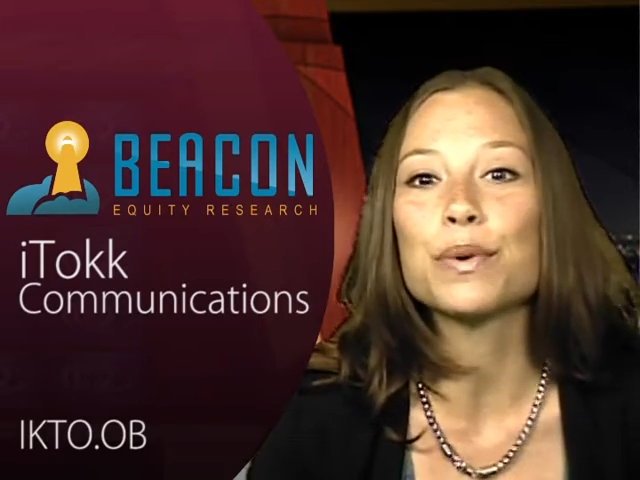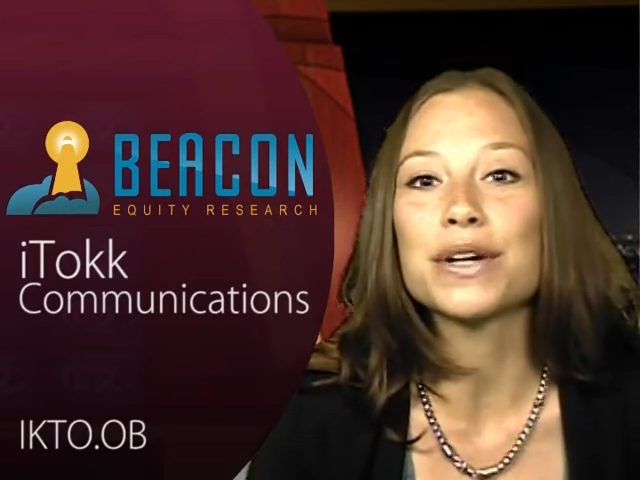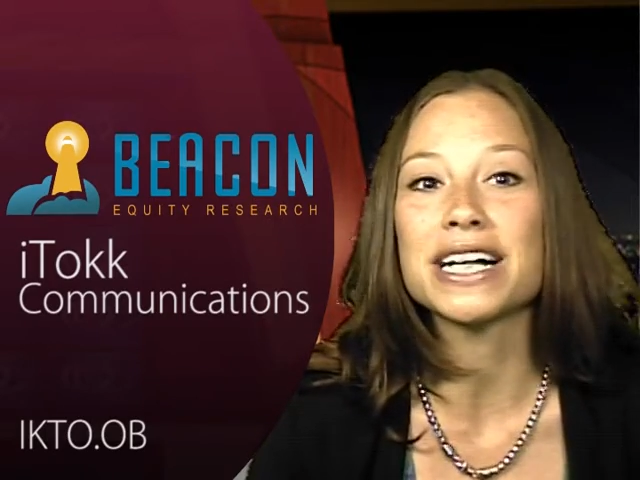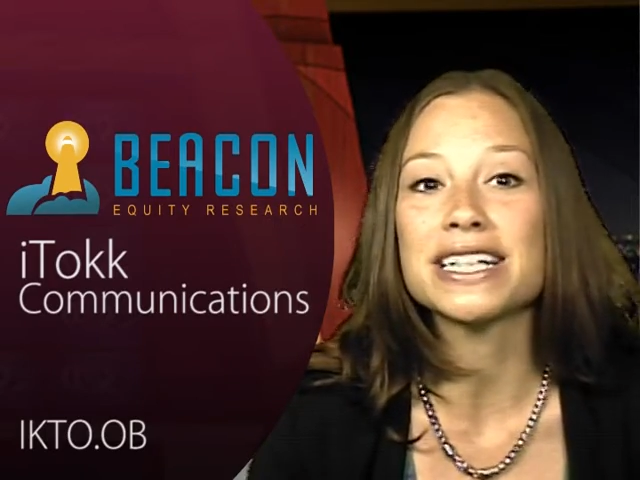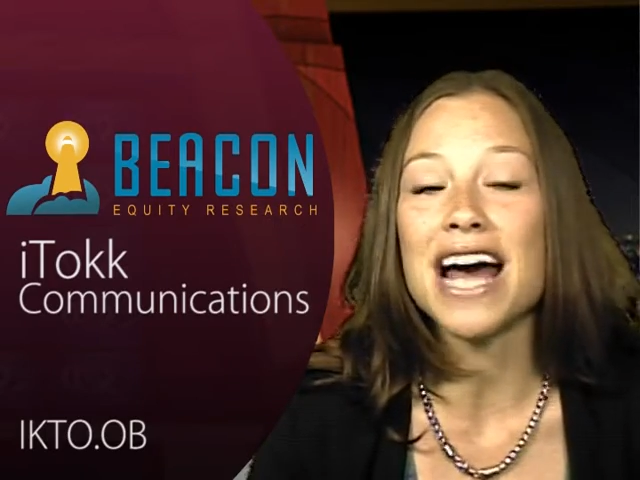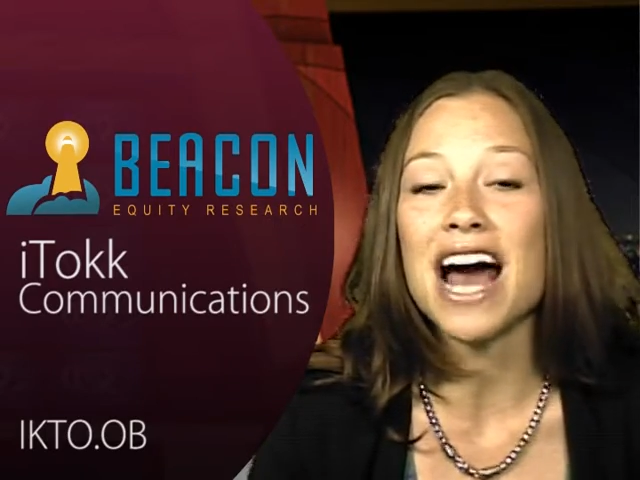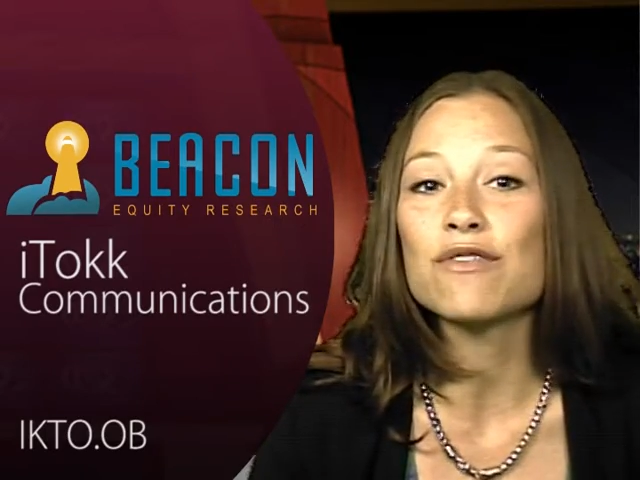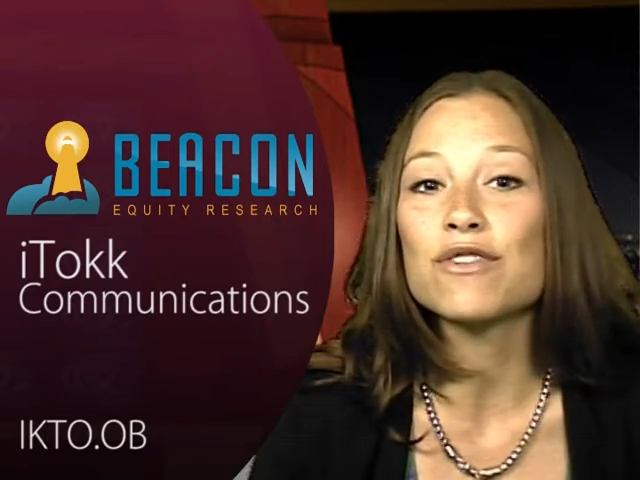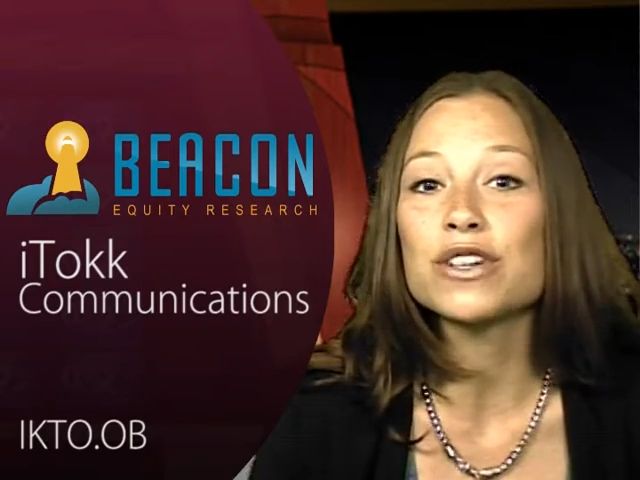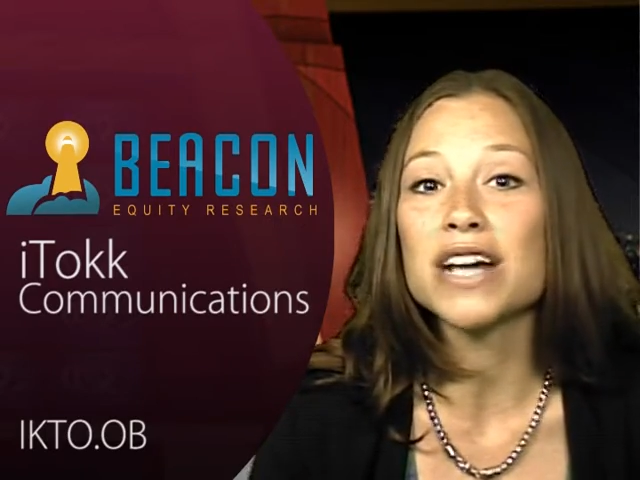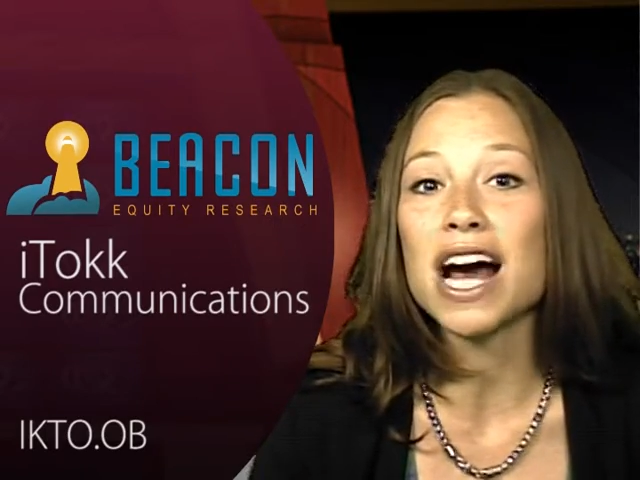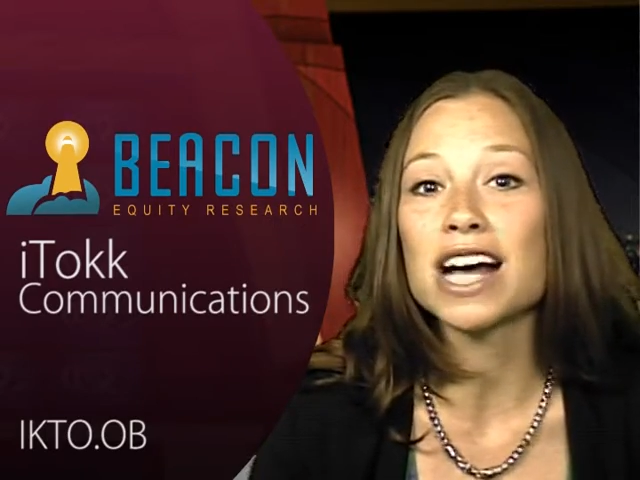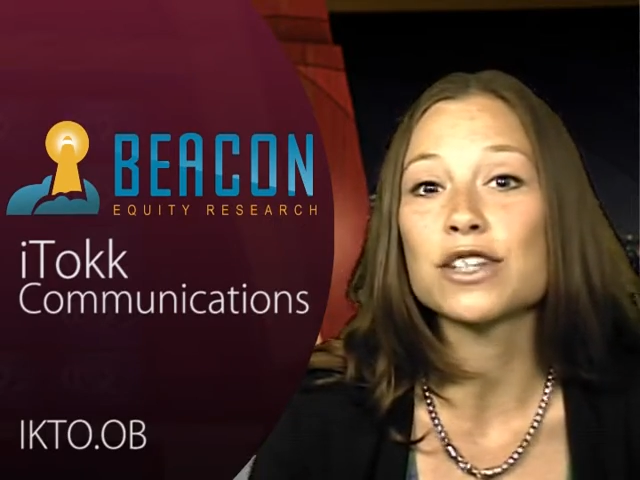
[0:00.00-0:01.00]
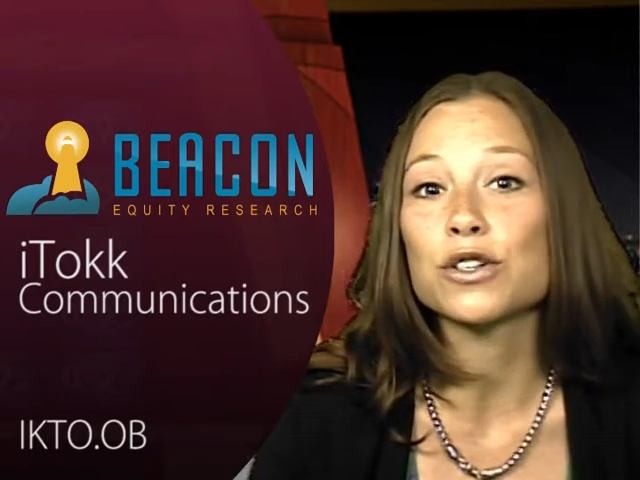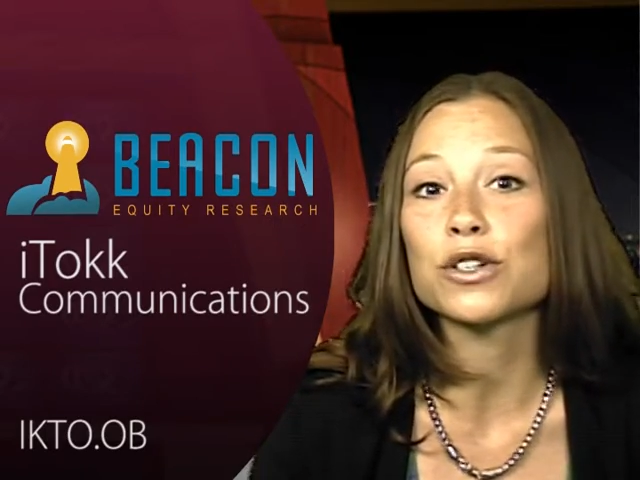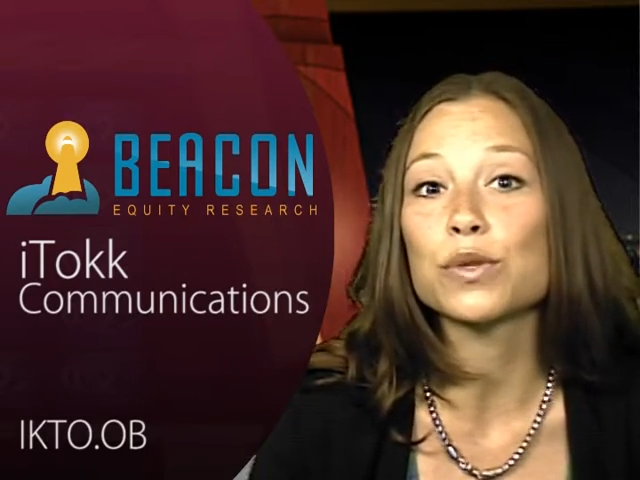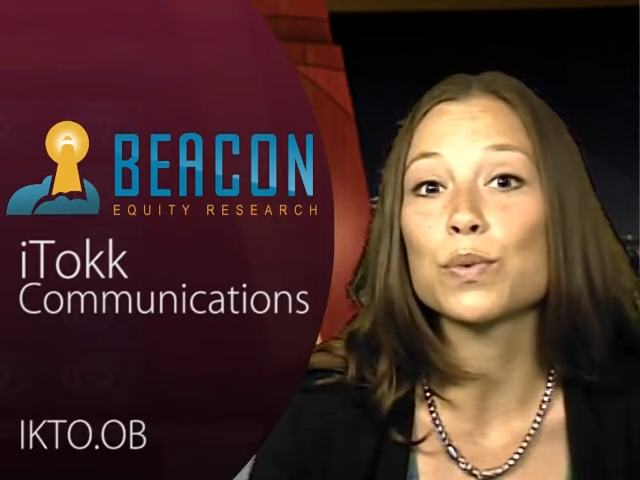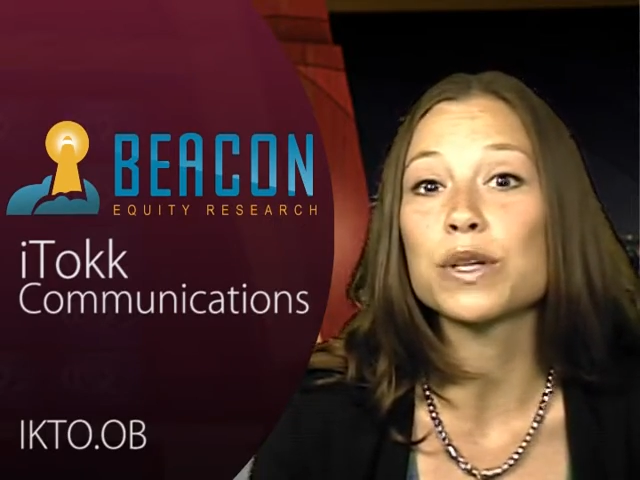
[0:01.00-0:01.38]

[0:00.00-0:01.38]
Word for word: predict advertisers